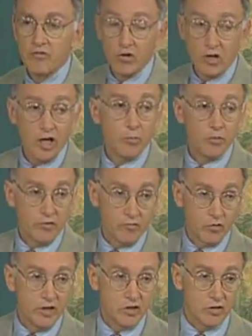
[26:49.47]
for a couple of
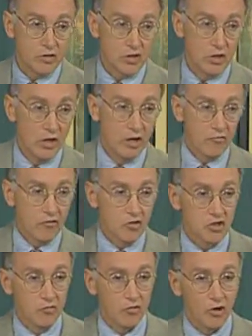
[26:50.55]
reasons.
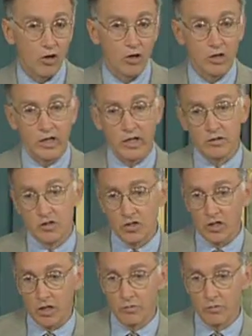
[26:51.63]
First of all, it